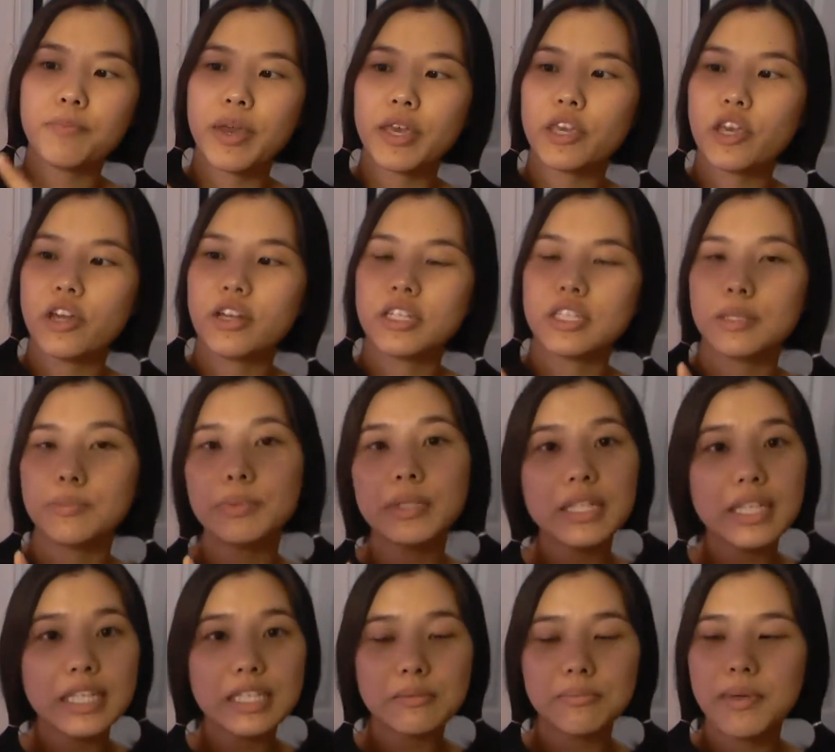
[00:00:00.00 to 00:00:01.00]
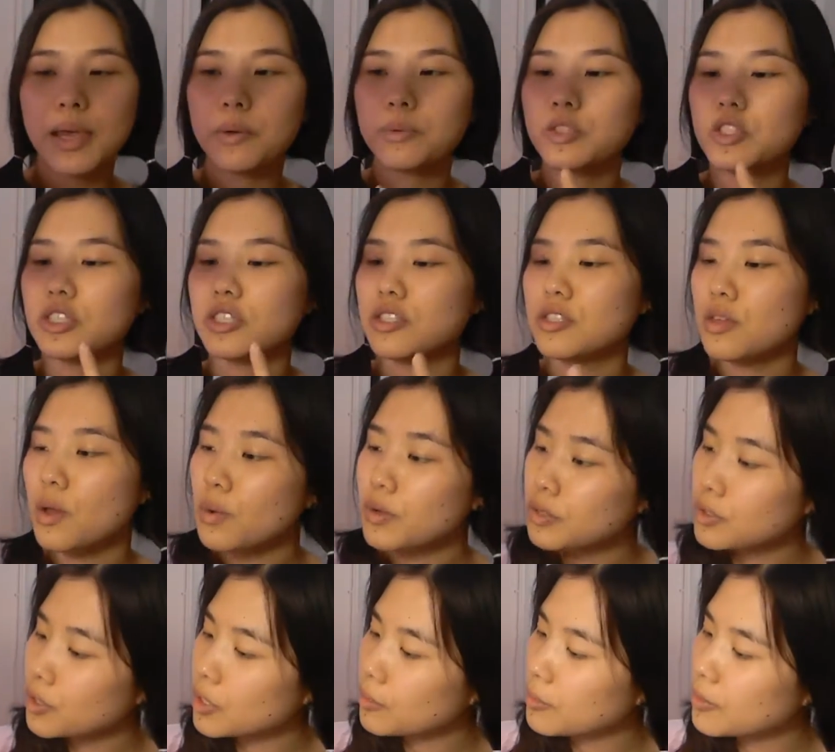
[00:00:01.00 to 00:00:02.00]
Baekhyun is a policeman, which is so
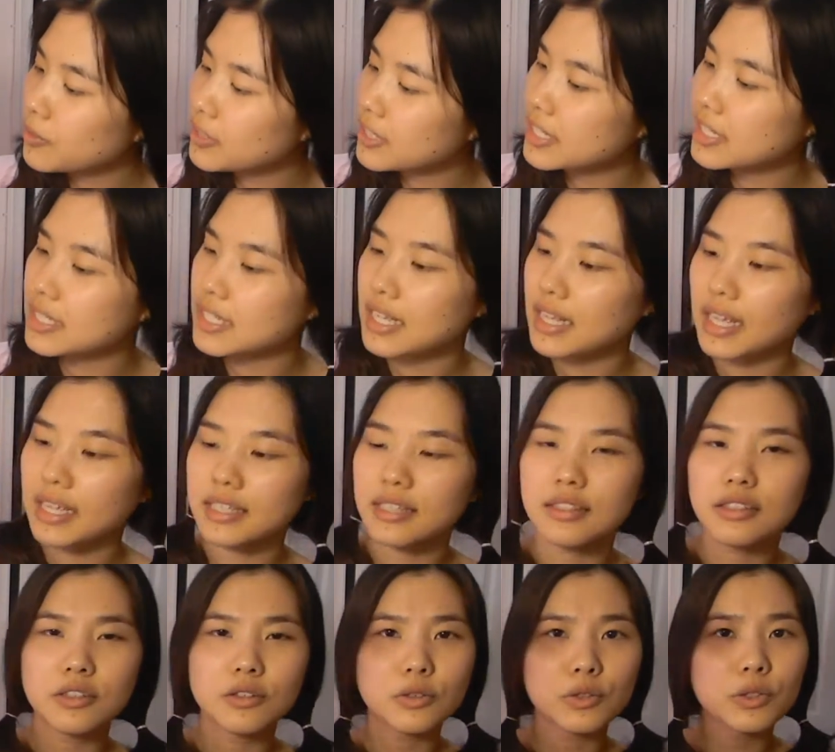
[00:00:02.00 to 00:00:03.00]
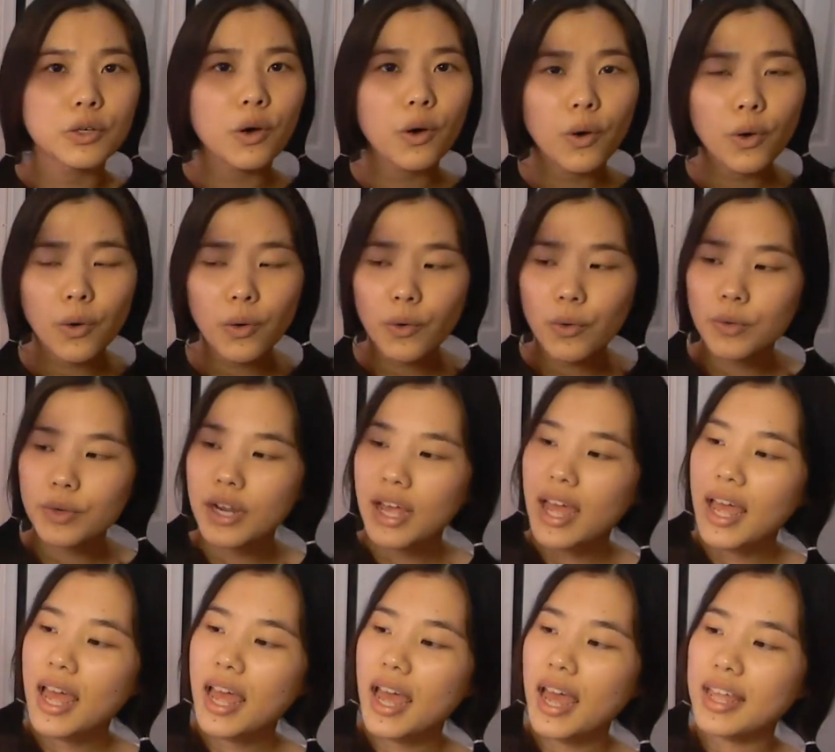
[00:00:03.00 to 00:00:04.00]
adorable. You can see like the little cone
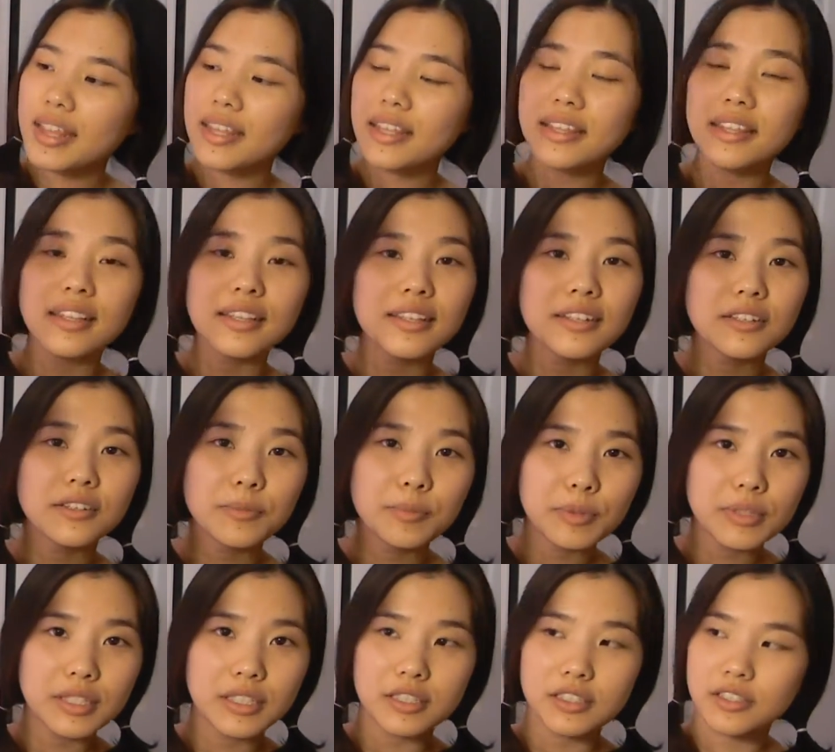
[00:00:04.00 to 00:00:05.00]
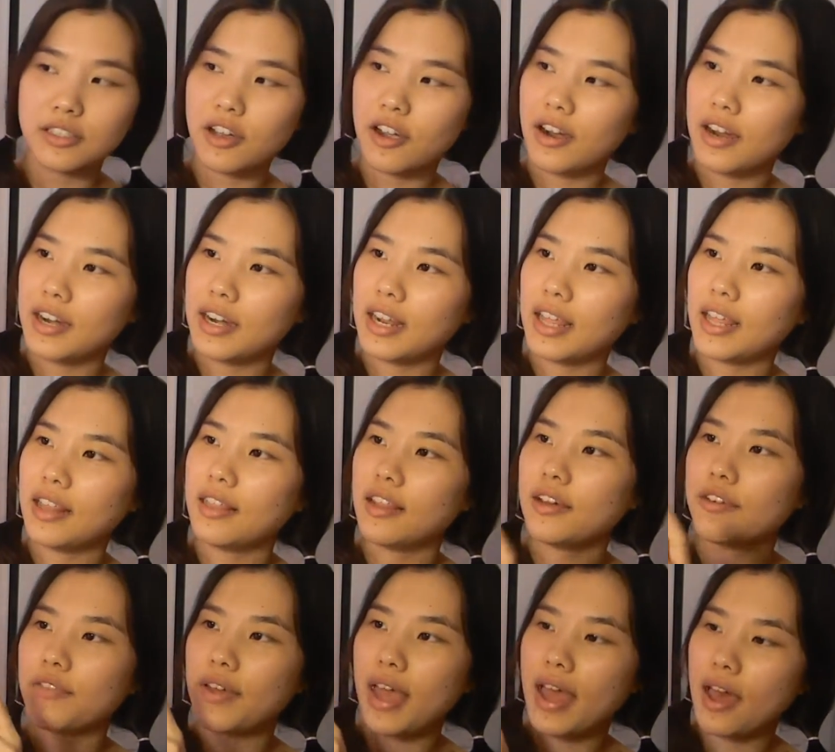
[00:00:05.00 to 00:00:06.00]
and then the little police car, and I
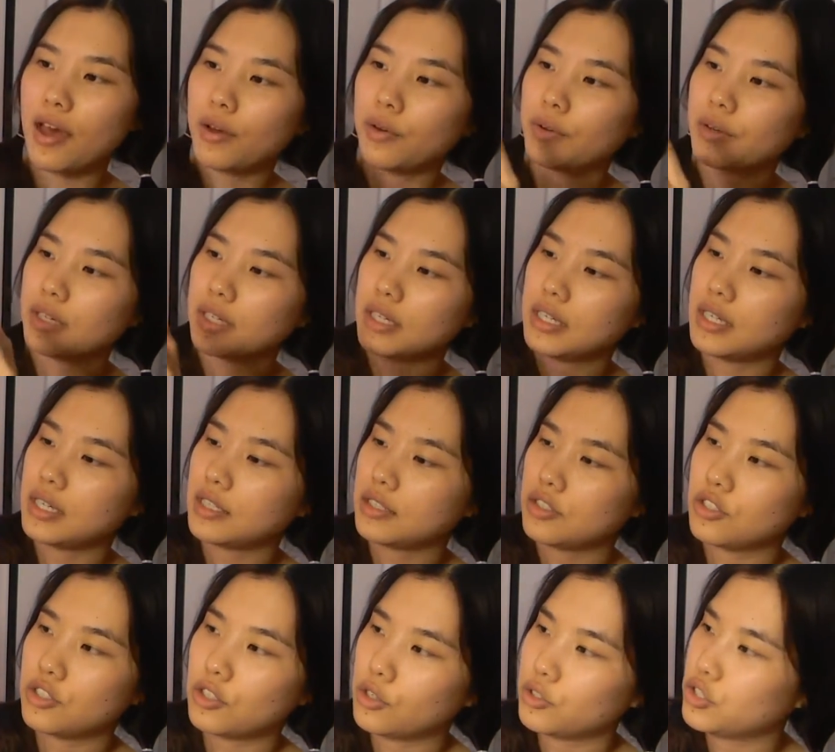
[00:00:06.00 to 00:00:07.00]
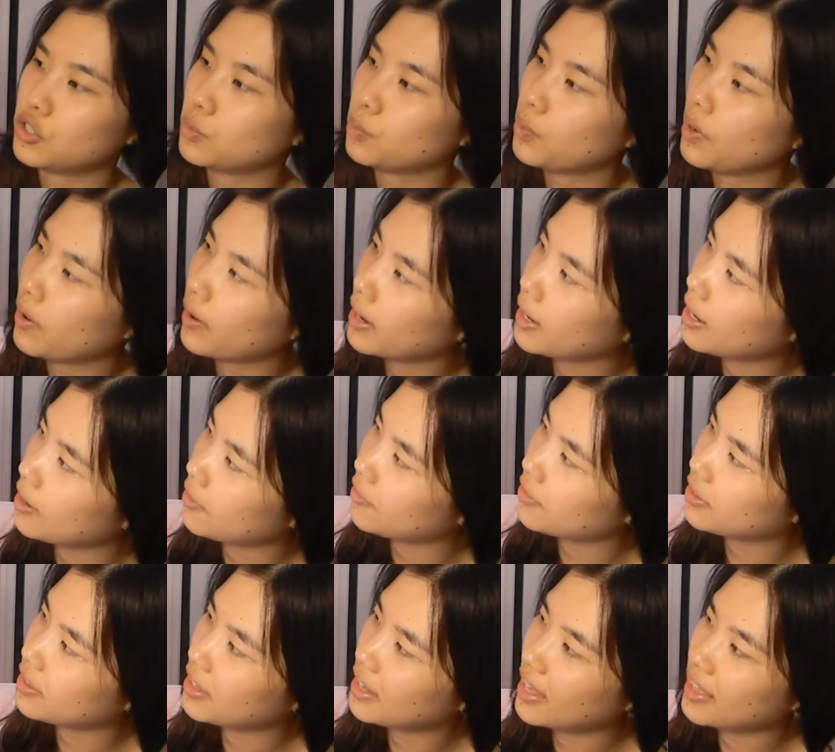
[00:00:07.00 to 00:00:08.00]
love how he's, you know, just wearing
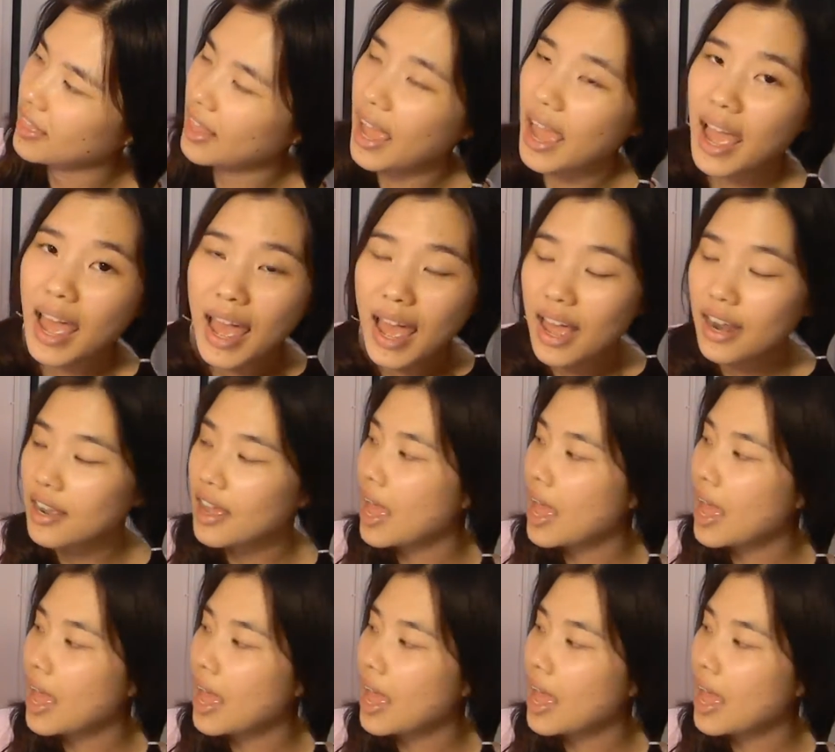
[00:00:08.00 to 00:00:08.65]
everything in the hat.